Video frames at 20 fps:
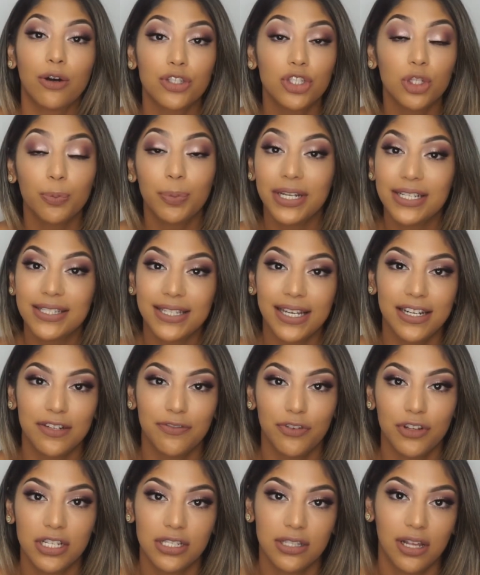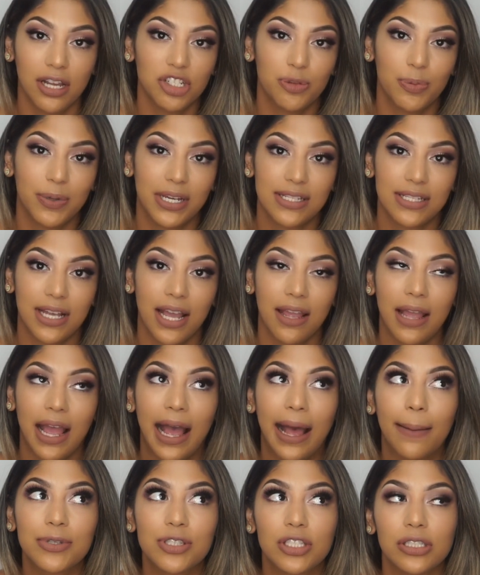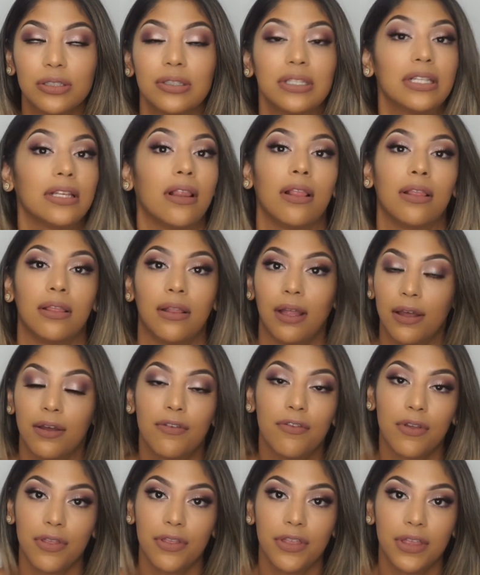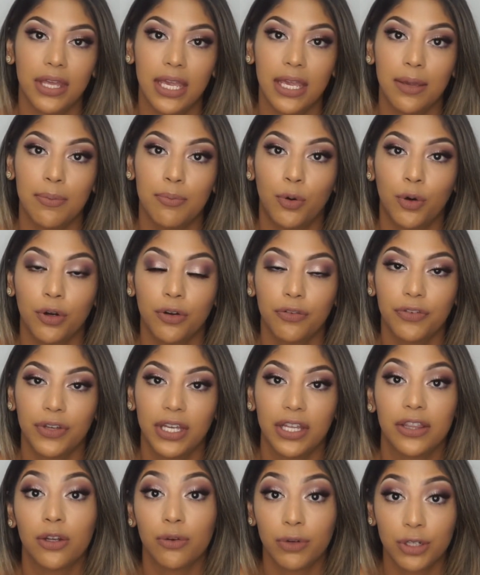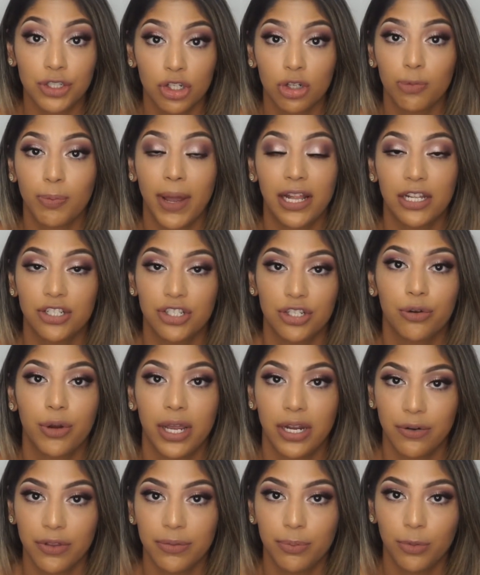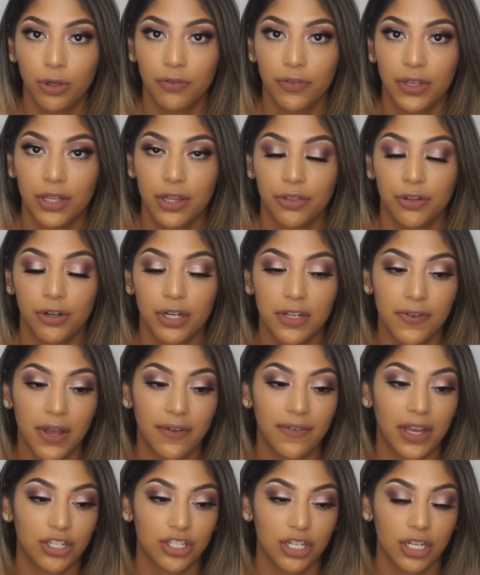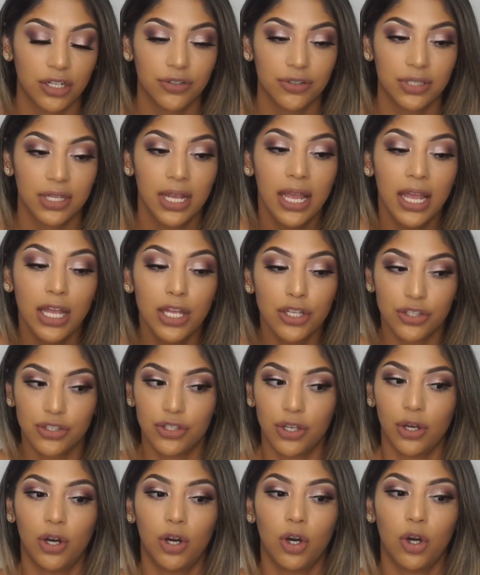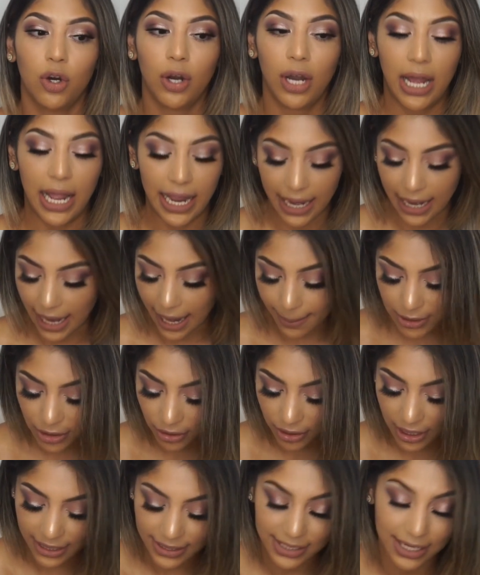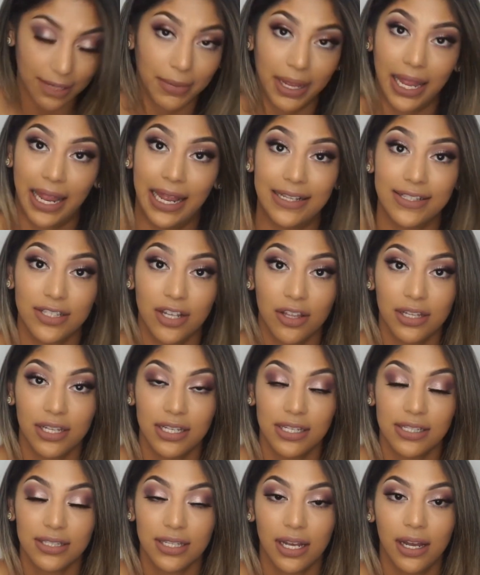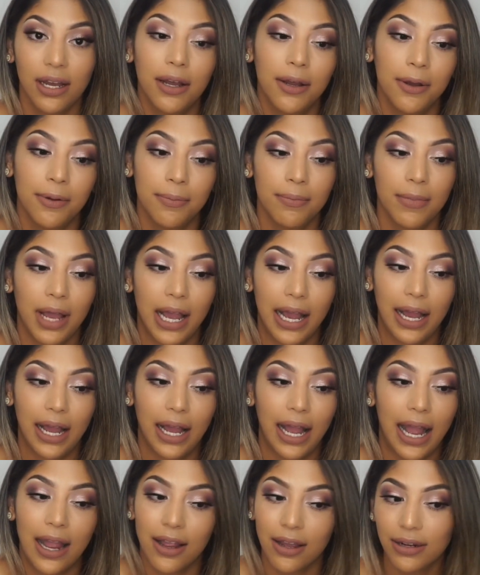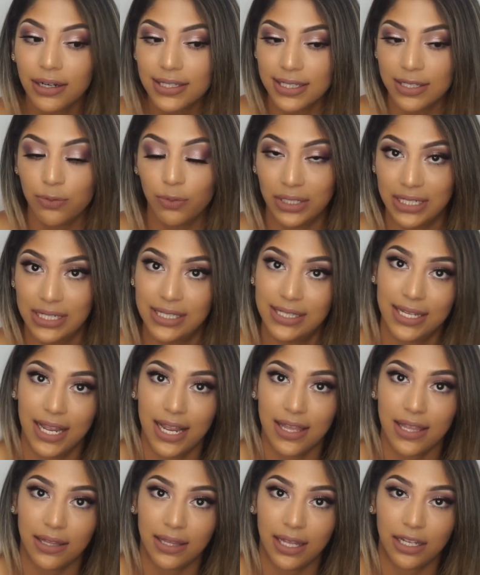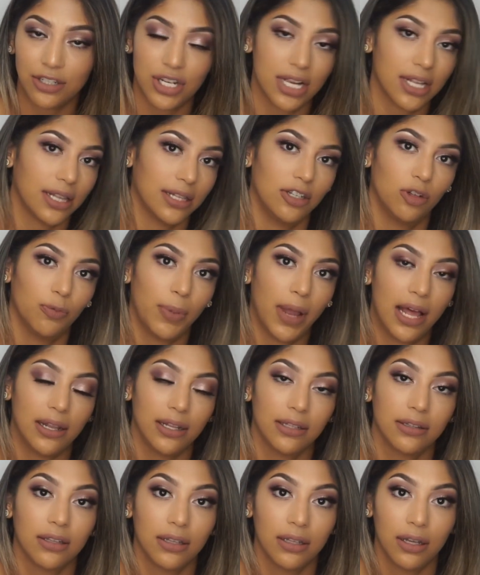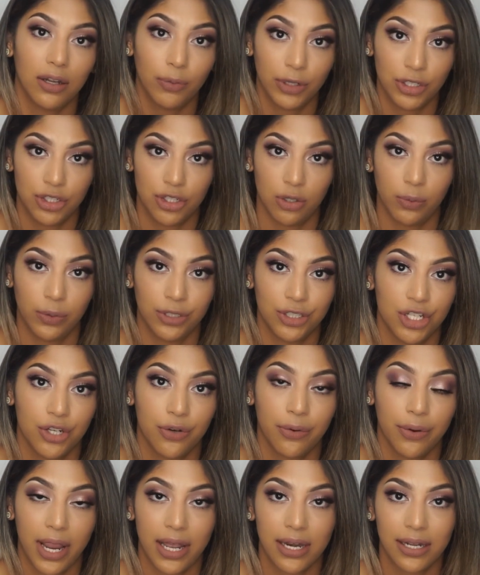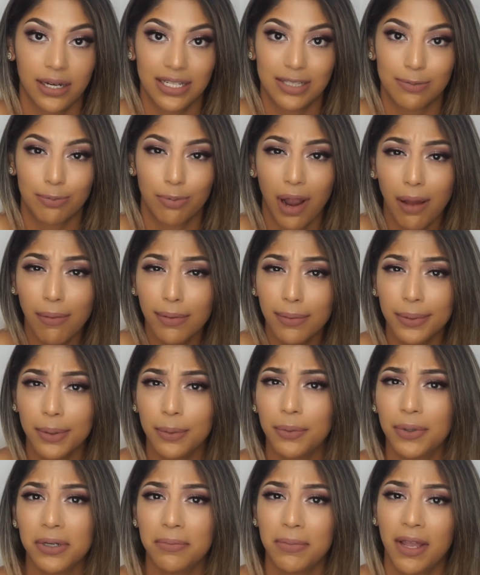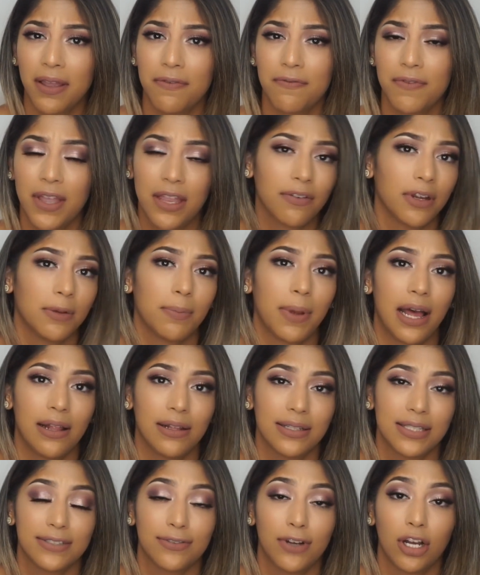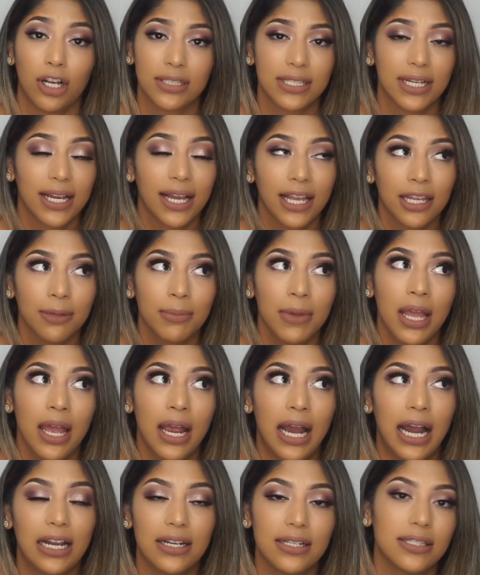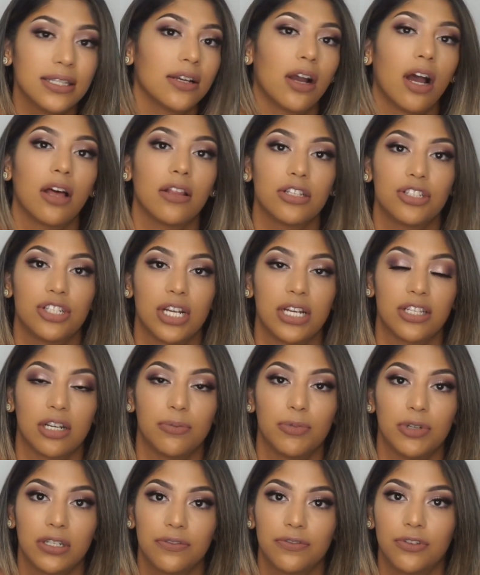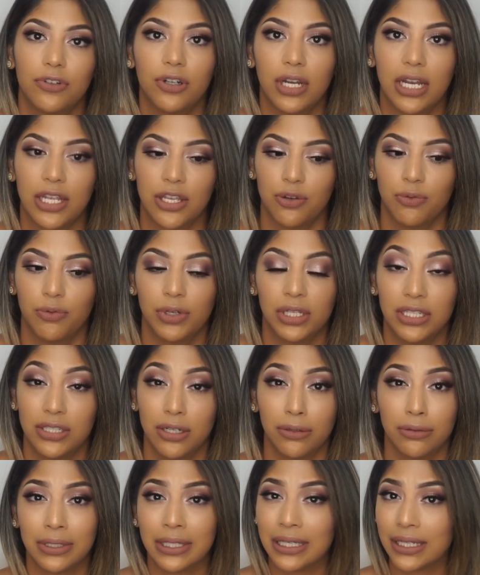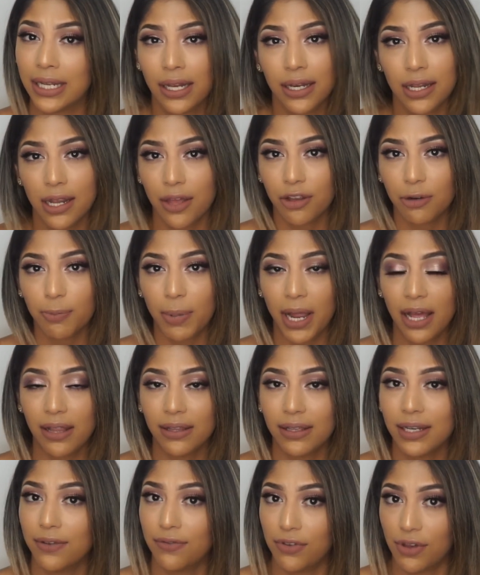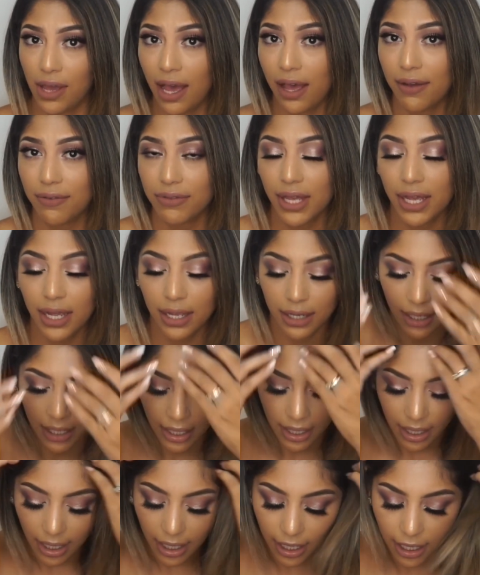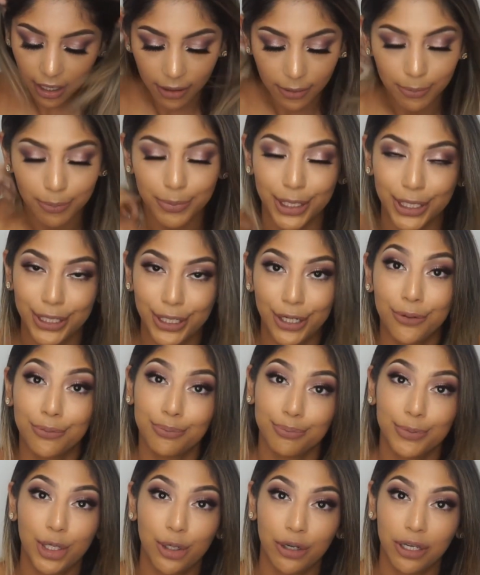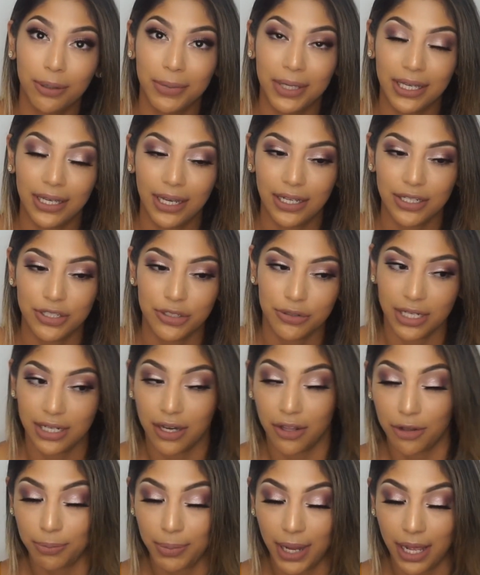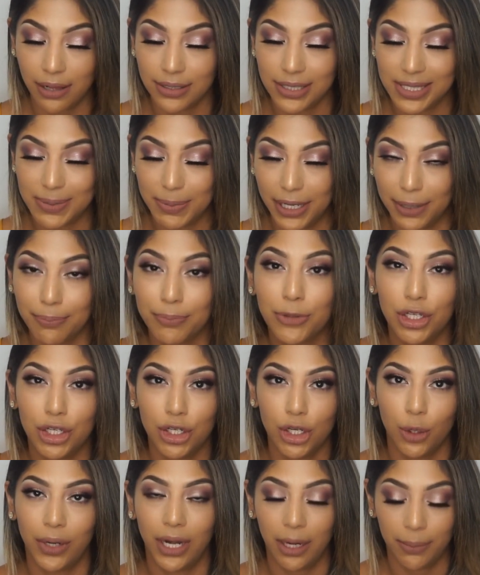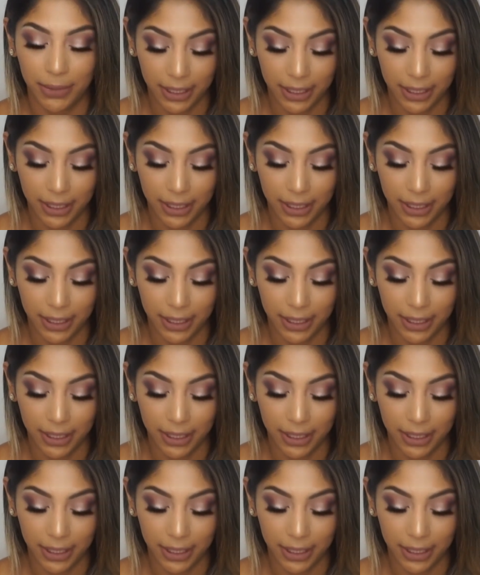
I was super excited for this launch because I absolutely love the Morphe, the original palette she created with Morphe, the 35 eyeshadows. So I absolutely had to get my hands on this. I honestly want to say that Jaclyn Hill palette, the original one she created, is probably one of my favorite palettes of all time. I just think all the shades are beautiful and you really don't need any other palette if you have that. But you know, knowing me, I do need other palettes, but you know what